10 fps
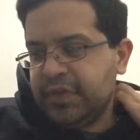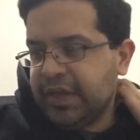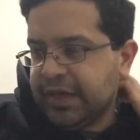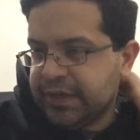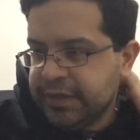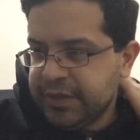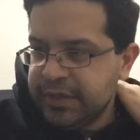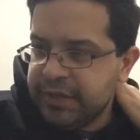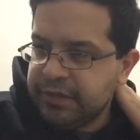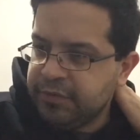Like,
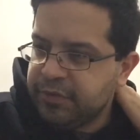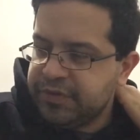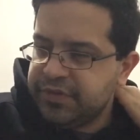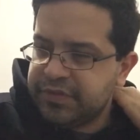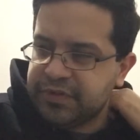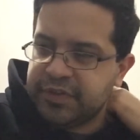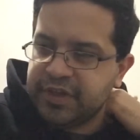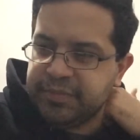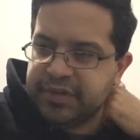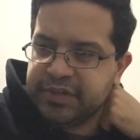once you start
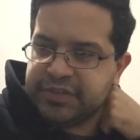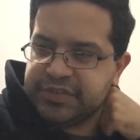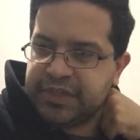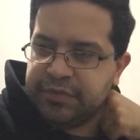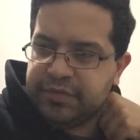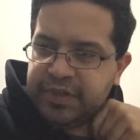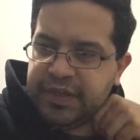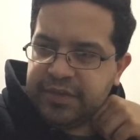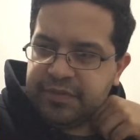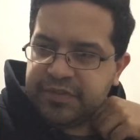thinking about how
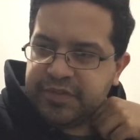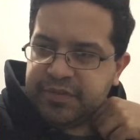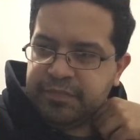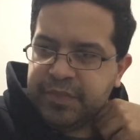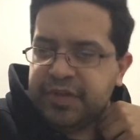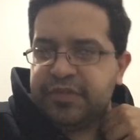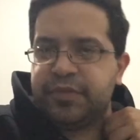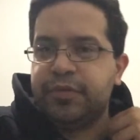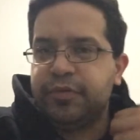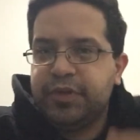
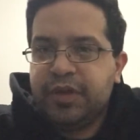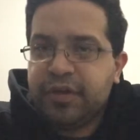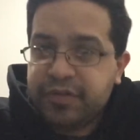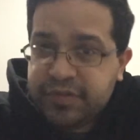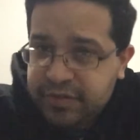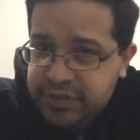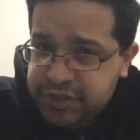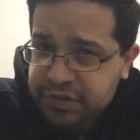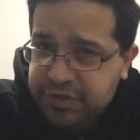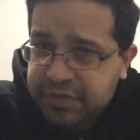minuscule we are,
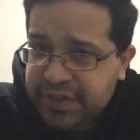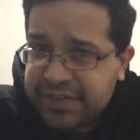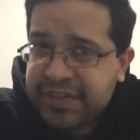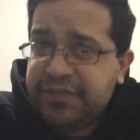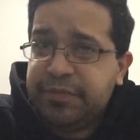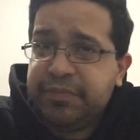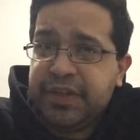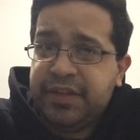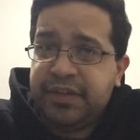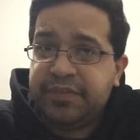sure, there's like 7
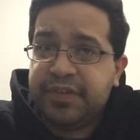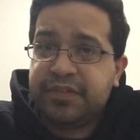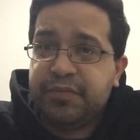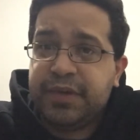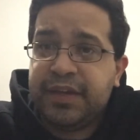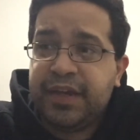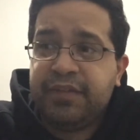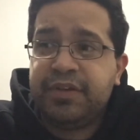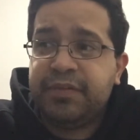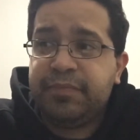billion of us, so we can
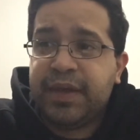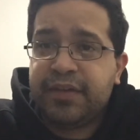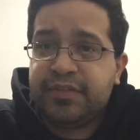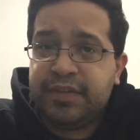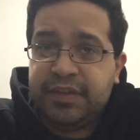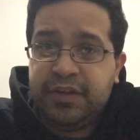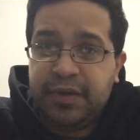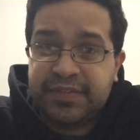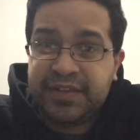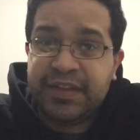have an impact,
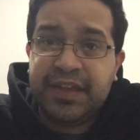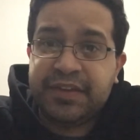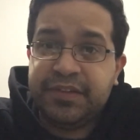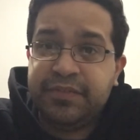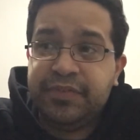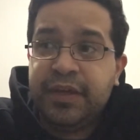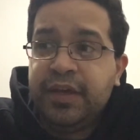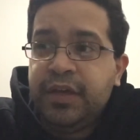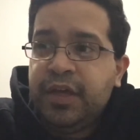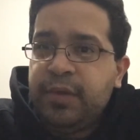as a collective.
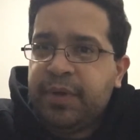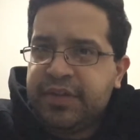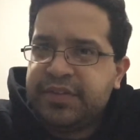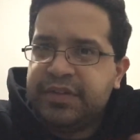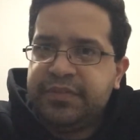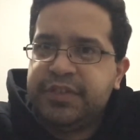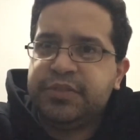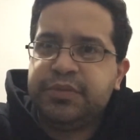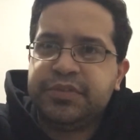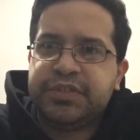But as
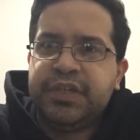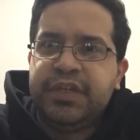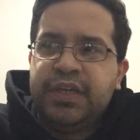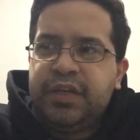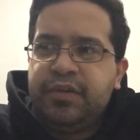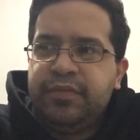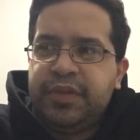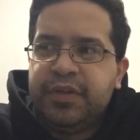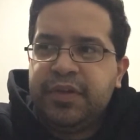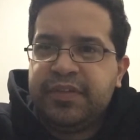individuals,
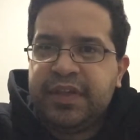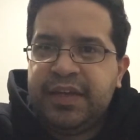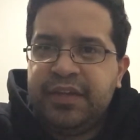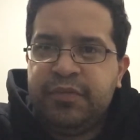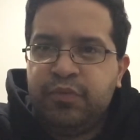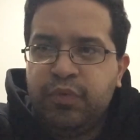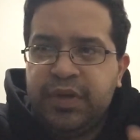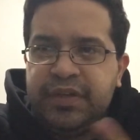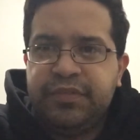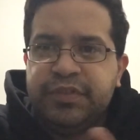as any
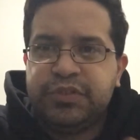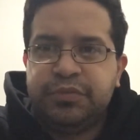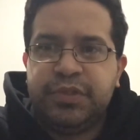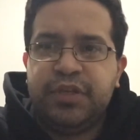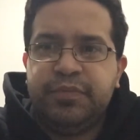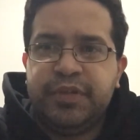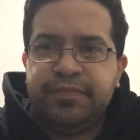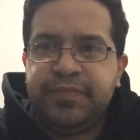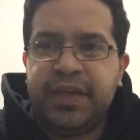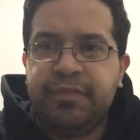one individual
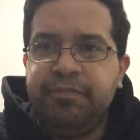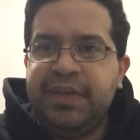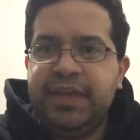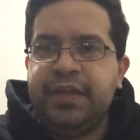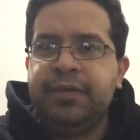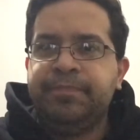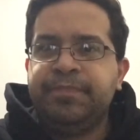human like me,